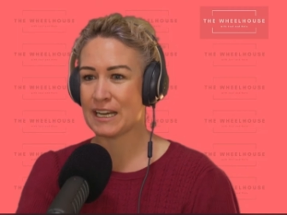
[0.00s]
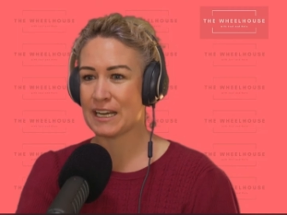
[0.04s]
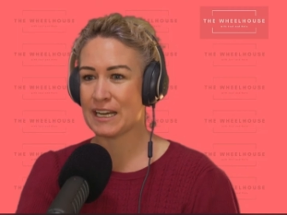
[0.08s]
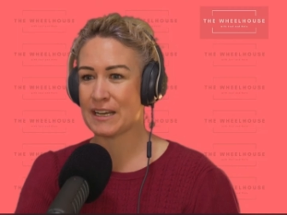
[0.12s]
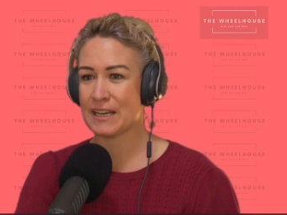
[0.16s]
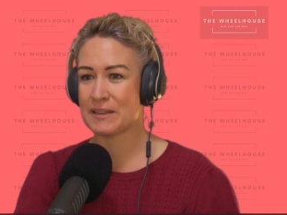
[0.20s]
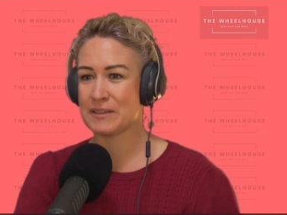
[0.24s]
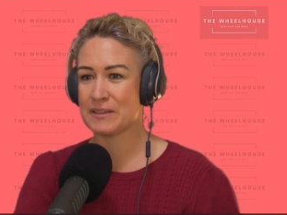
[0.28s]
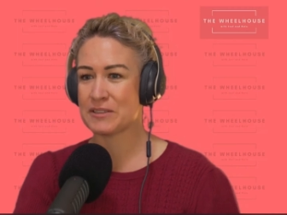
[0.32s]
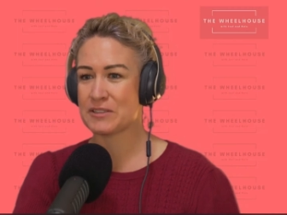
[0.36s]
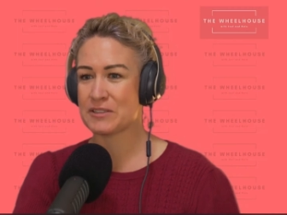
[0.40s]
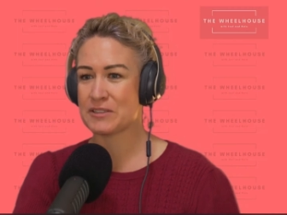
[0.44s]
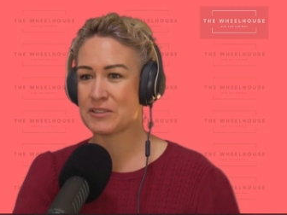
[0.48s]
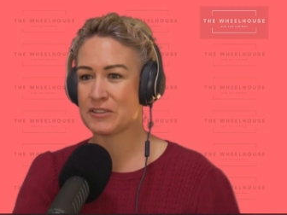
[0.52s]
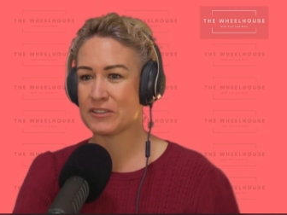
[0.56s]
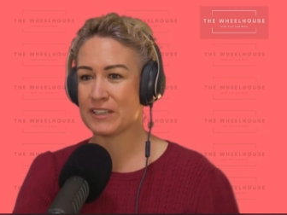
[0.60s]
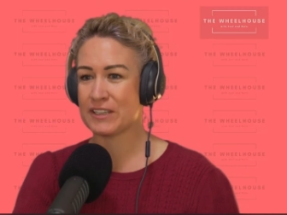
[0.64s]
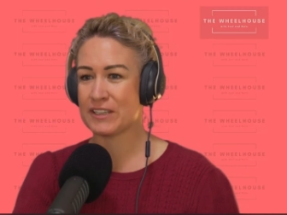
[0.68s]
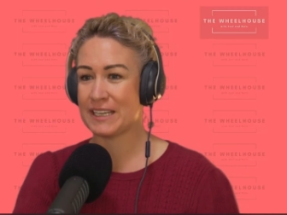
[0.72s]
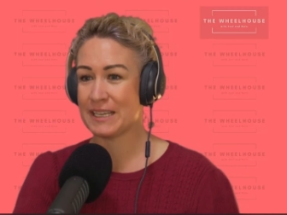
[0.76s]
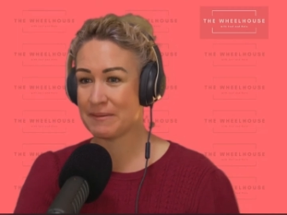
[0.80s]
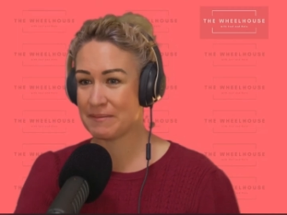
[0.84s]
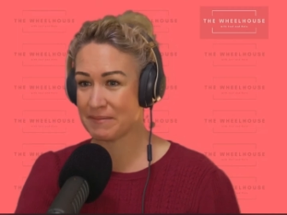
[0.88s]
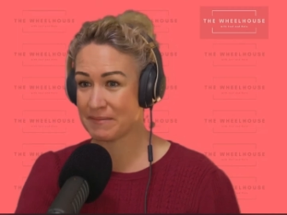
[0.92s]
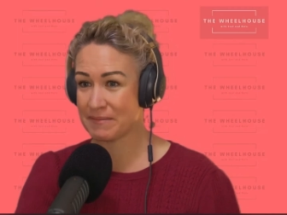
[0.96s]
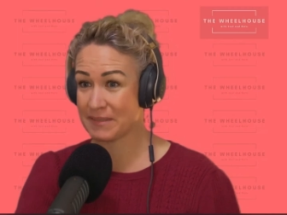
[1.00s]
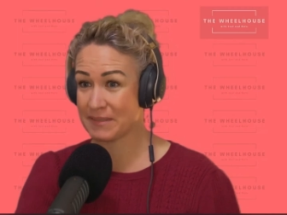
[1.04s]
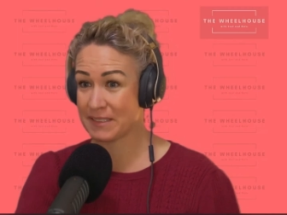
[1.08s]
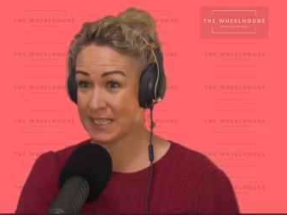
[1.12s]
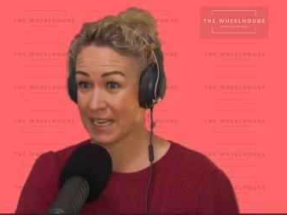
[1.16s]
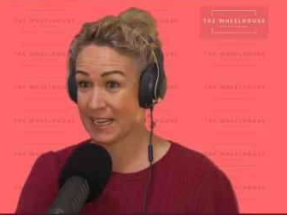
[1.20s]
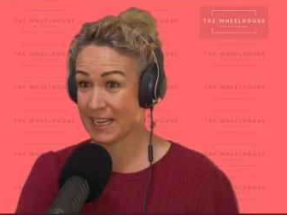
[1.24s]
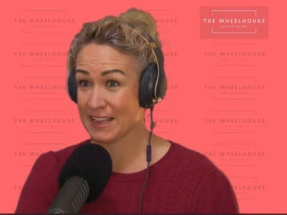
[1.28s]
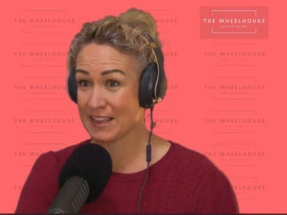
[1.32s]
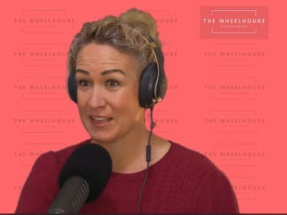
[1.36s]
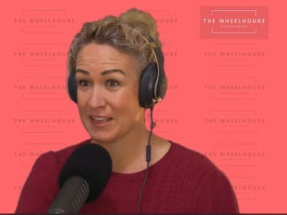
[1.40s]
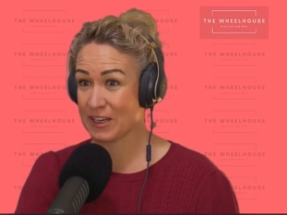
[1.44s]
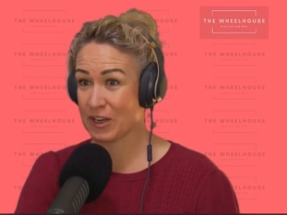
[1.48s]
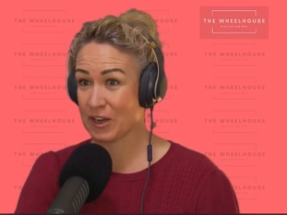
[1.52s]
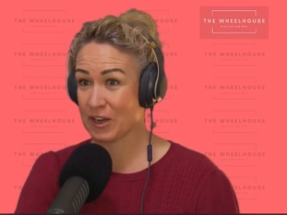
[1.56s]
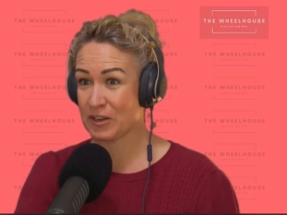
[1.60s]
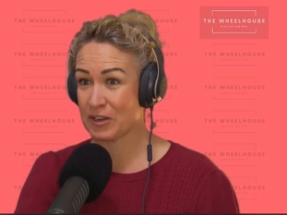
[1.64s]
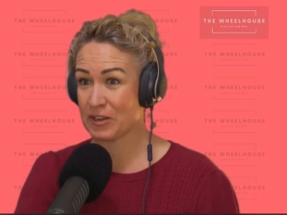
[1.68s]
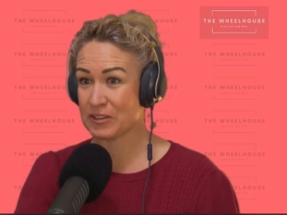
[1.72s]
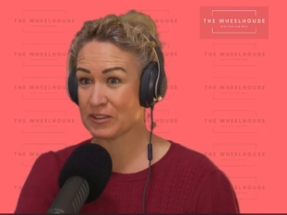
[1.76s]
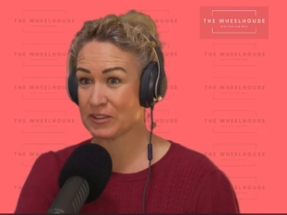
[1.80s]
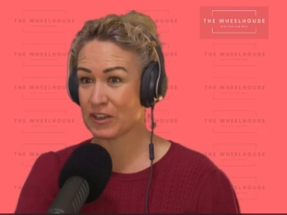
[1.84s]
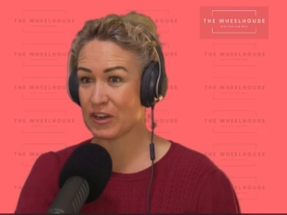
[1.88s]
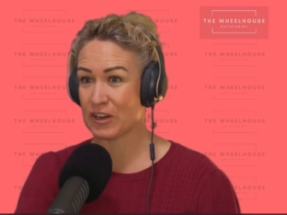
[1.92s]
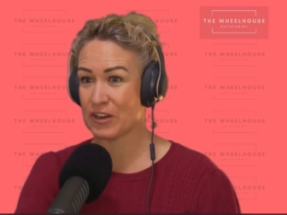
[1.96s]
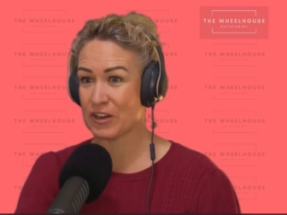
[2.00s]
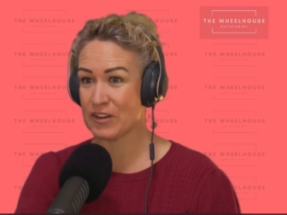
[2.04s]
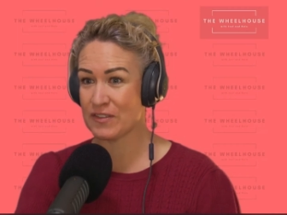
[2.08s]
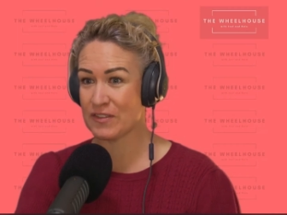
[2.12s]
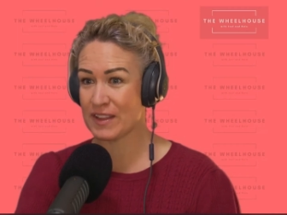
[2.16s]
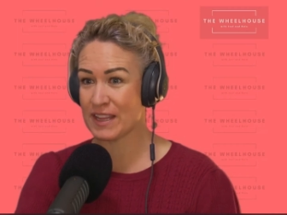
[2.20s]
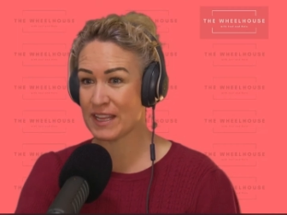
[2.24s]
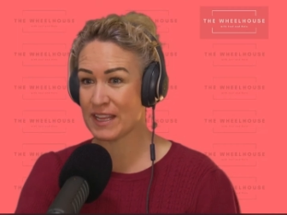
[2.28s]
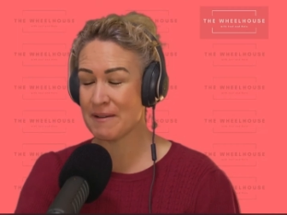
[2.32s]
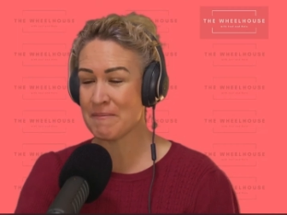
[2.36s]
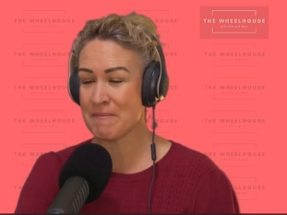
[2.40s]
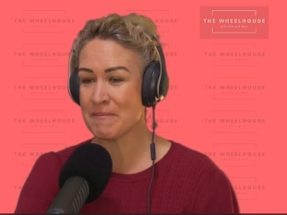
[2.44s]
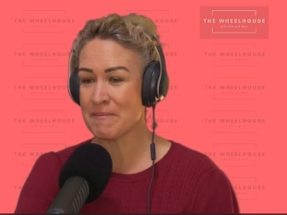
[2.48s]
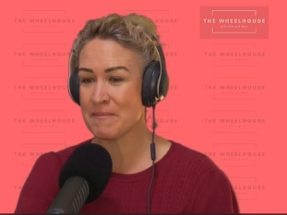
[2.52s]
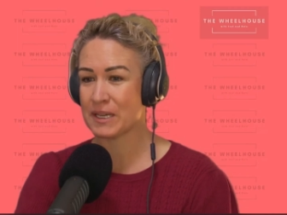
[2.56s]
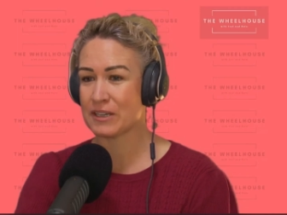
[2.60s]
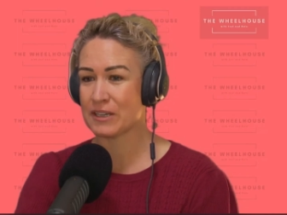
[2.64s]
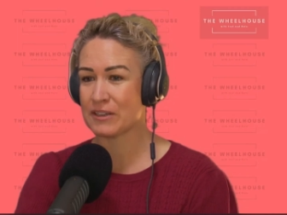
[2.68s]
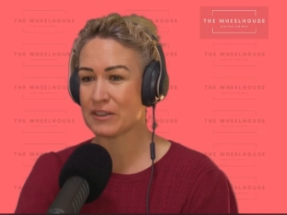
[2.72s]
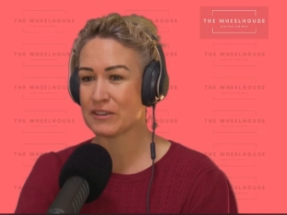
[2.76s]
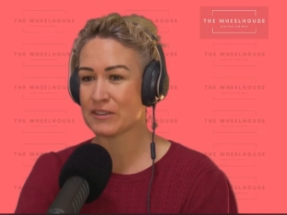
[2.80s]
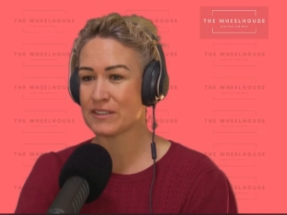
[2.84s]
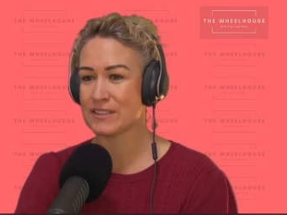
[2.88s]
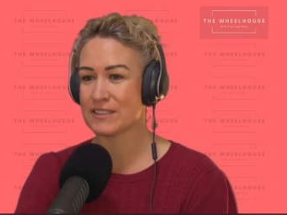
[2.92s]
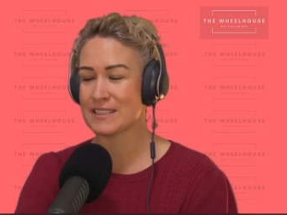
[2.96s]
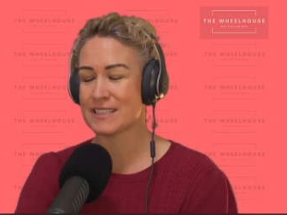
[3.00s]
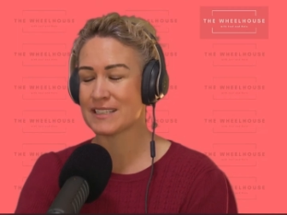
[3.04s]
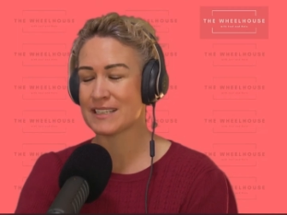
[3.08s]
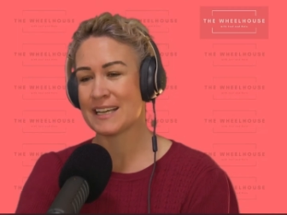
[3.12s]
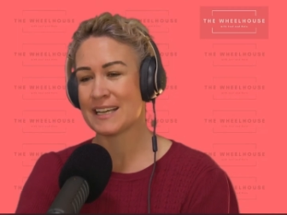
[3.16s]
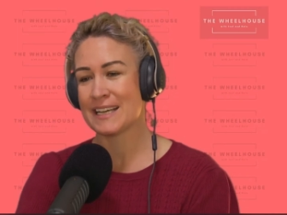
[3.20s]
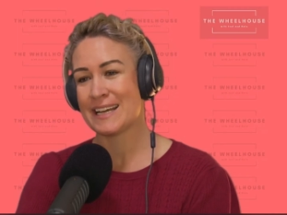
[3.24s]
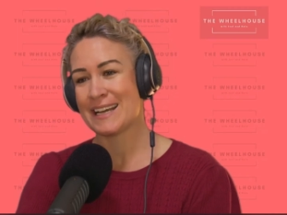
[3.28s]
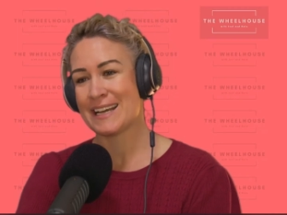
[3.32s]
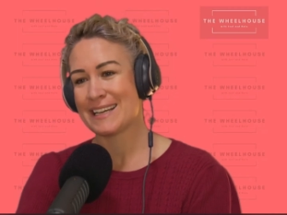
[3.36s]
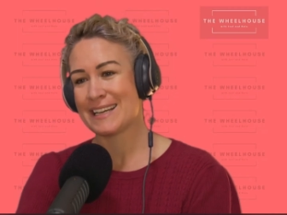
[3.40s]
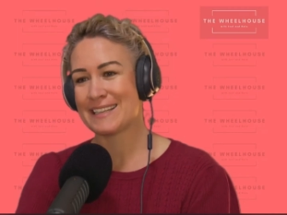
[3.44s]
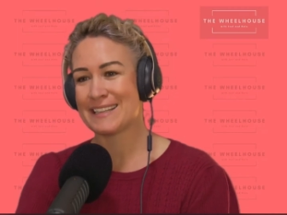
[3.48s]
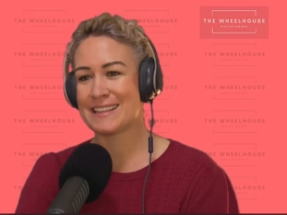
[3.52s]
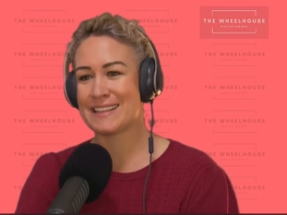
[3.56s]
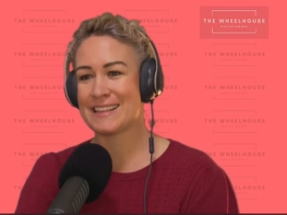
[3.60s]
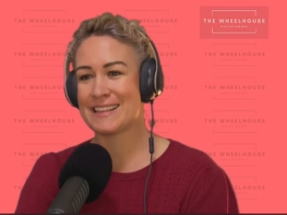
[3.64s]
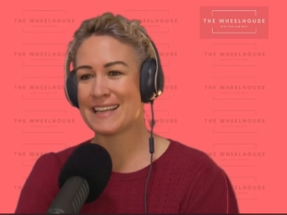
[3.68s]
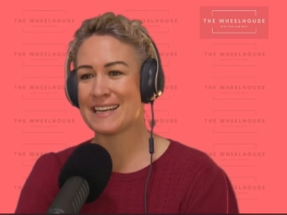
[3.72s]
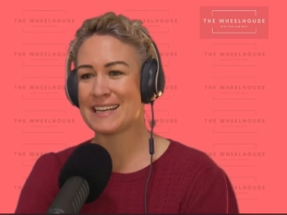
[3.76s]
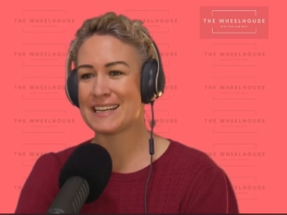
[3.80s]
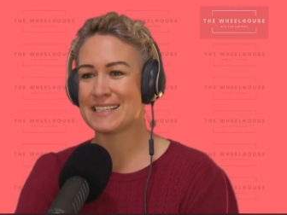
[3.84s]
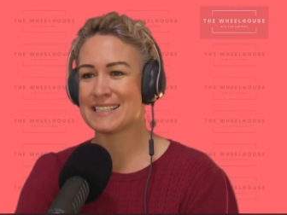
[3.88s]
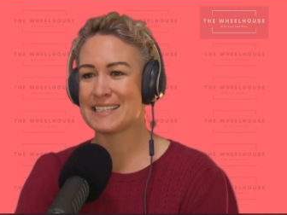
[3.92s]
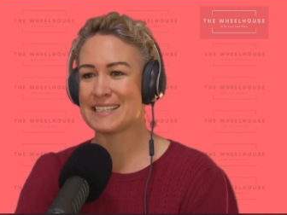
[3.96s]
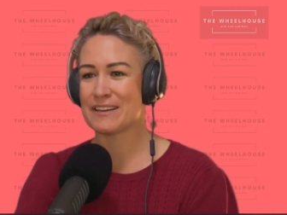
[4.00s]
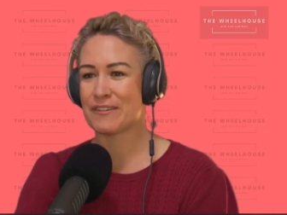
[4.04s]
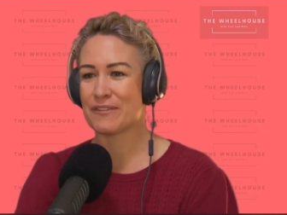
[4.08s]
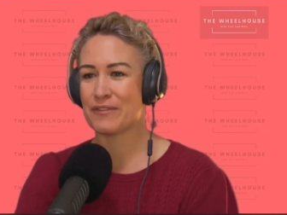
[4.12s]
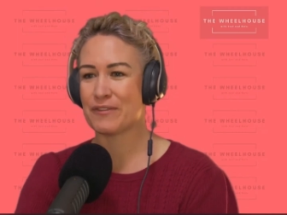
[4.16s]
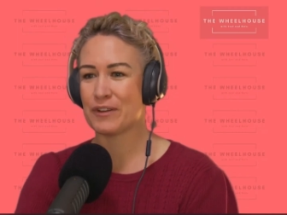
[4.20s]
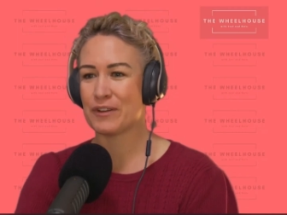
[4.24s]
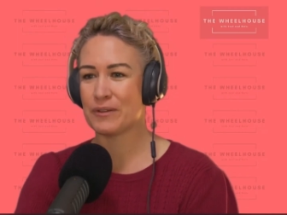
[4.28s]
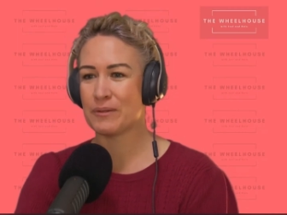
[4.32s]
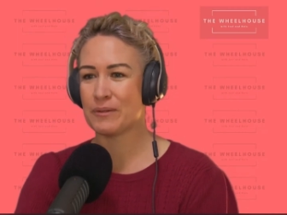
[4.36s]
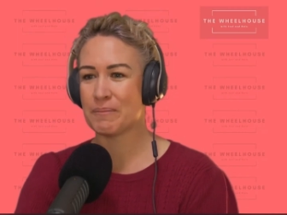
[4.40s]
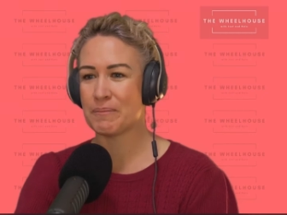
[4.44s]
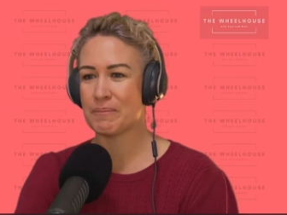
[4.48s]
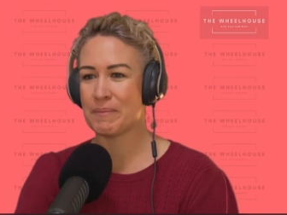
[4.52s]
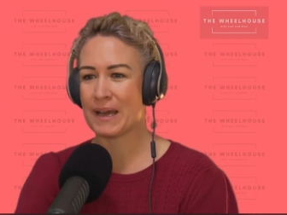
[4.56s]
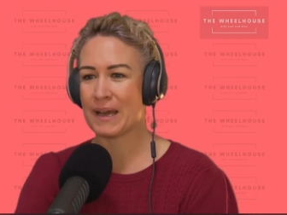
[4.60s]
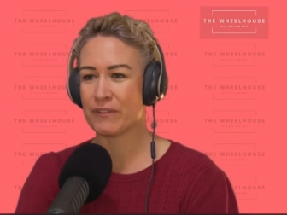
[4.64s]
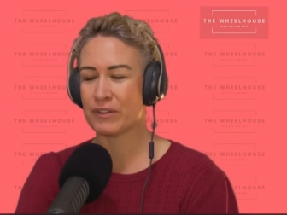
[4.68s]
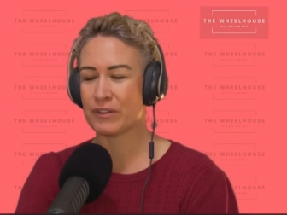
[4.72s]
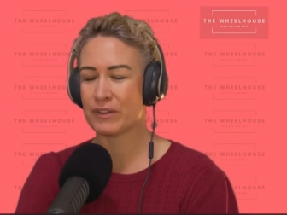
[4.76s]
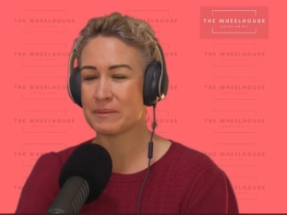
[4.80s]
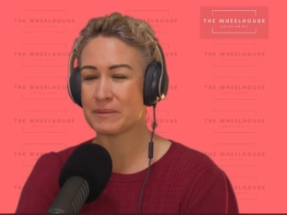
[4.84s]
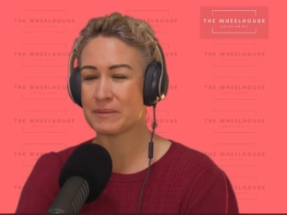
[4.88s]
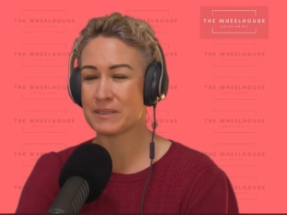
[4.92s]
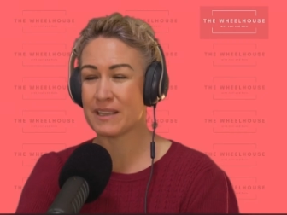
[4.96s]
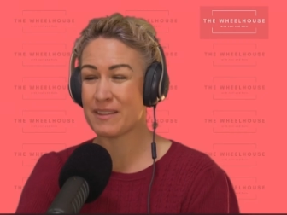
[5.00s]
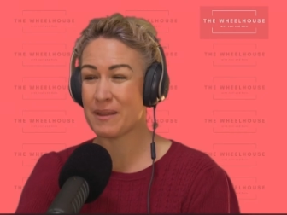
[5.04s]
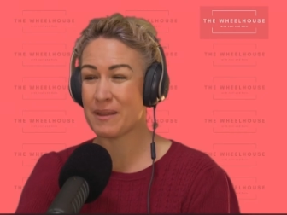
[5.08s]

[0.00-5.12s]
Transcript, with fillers: uh, to him taking the gold over them because then it did a few backflips.